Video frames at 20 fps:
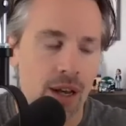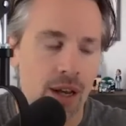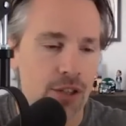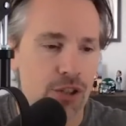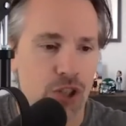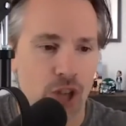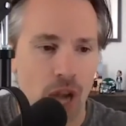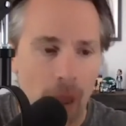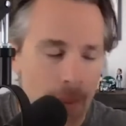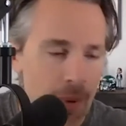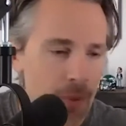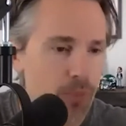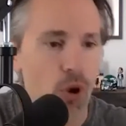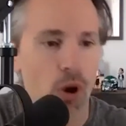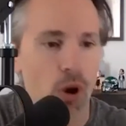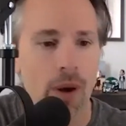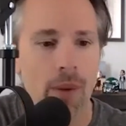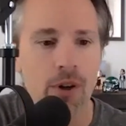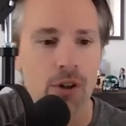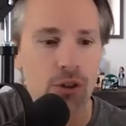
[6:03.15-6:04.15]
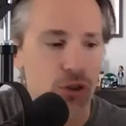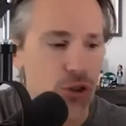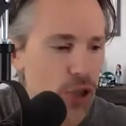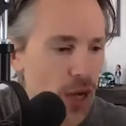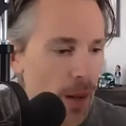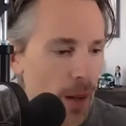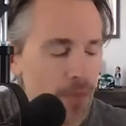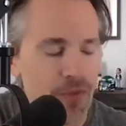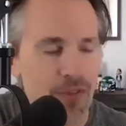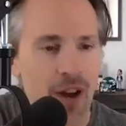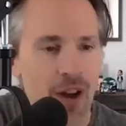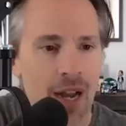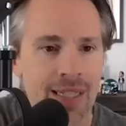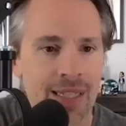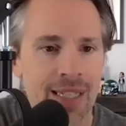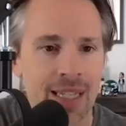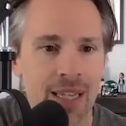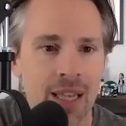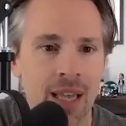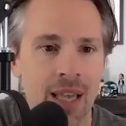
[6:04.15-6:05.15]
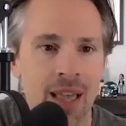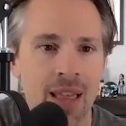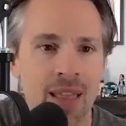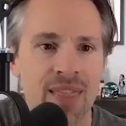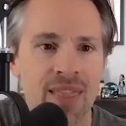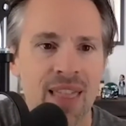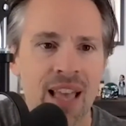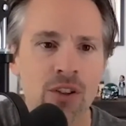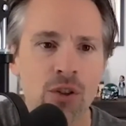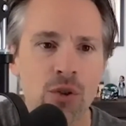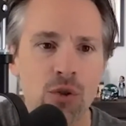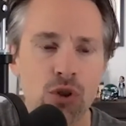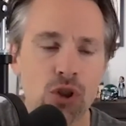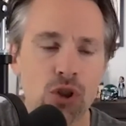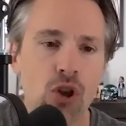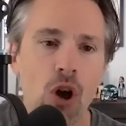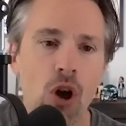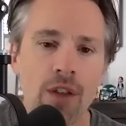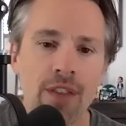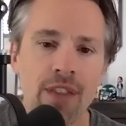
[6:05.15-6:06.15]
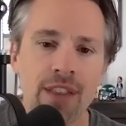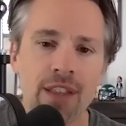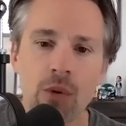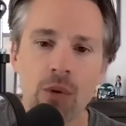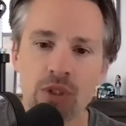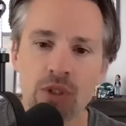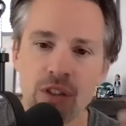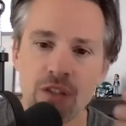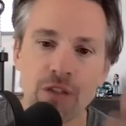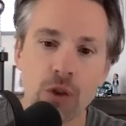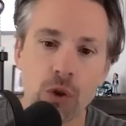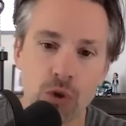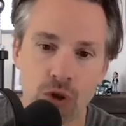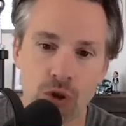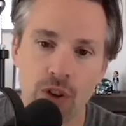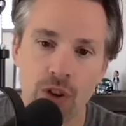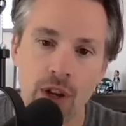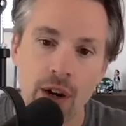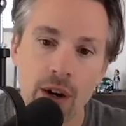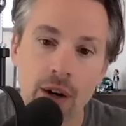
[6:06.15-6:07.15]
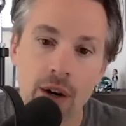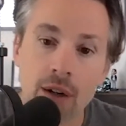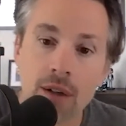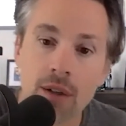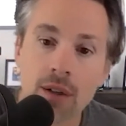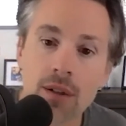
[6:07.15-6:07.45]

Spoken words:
job employment or job finding, that you saw that there was a future there?